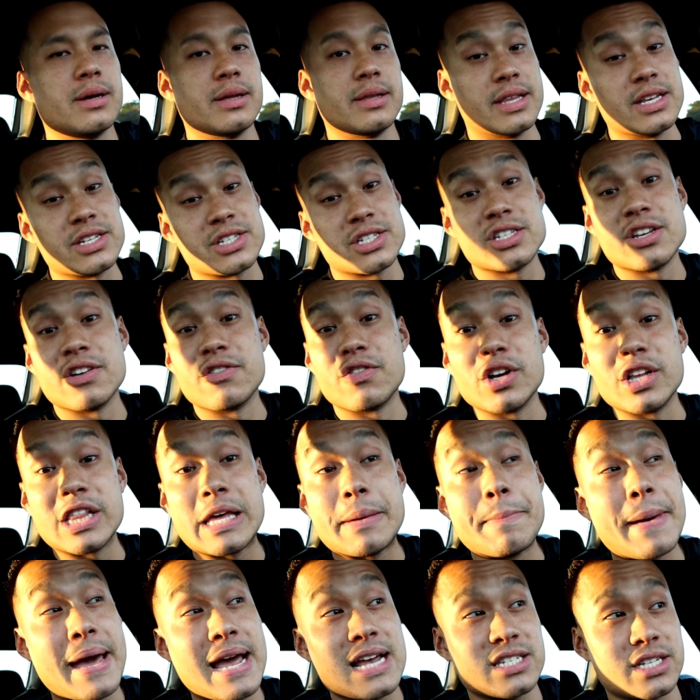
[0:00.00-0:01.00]
This is a
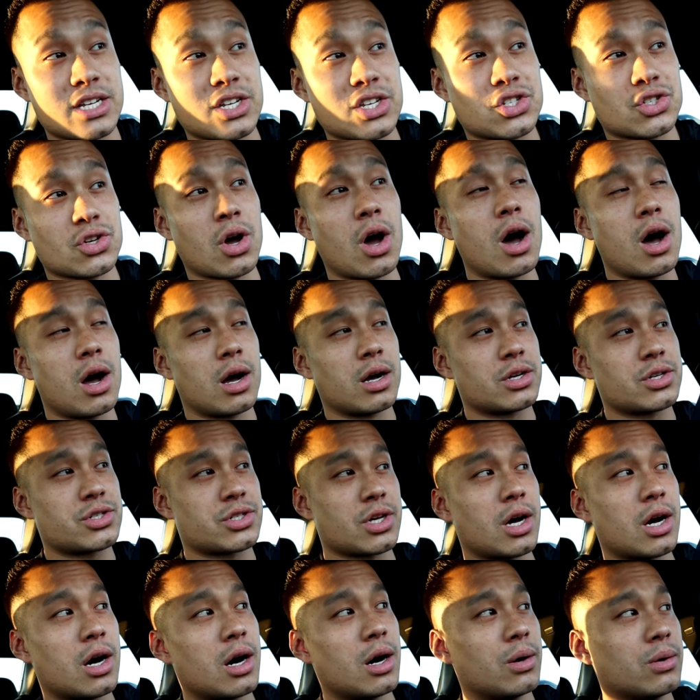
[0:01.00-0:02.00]
really bassy song,
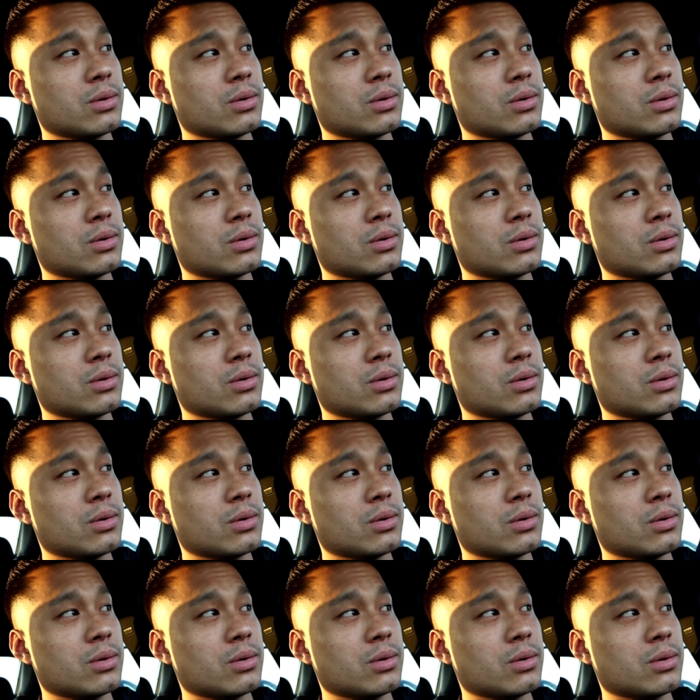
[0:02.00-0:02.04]
so.